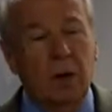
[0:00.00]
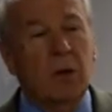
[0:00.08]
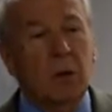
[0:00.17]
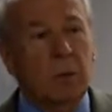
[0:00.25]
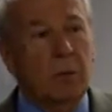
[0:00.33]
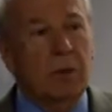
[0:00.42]
who
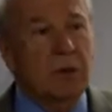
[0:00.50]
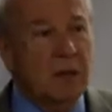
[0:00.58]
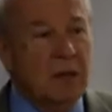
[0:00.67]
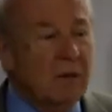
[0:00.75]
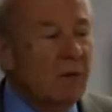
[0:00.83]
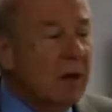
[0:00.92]
would
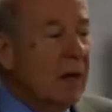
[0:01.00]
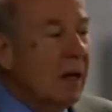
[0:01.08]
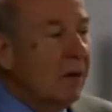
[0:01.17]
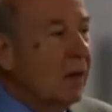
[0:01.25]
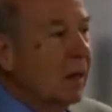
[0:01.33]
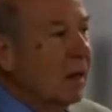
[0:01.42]
receive
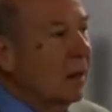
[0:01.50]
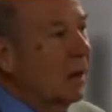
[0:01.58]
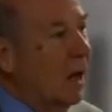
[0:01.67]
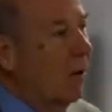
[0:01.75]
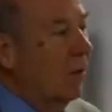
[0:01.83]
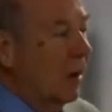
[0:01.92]
the
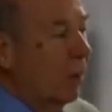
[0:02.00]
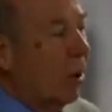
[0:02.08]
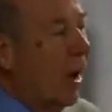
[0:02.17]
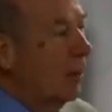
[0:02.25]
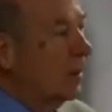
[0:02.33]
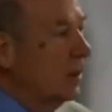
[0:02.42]
covenant
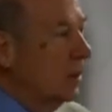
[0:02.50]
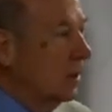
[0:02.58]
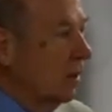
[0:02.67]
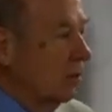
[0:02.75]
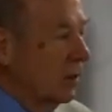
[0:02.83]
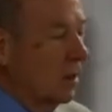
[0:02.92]
promises
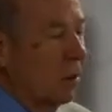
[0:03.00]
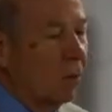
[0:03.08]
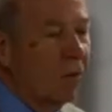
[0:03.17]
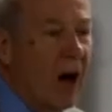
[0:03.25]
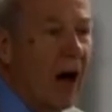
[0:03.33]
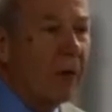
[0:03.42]
of his own
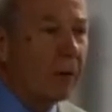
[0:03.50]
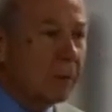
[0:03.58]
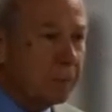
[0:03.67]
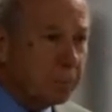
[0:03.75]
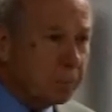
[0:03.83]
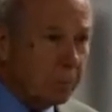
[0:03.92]
father.
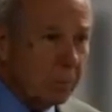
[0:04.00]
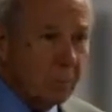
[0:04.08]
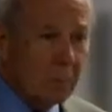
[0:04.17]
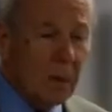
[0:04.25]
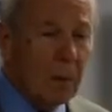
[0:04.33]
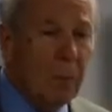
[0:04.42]

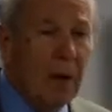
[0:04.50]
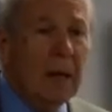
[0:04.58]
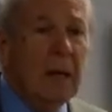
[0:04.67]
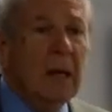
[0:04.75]
But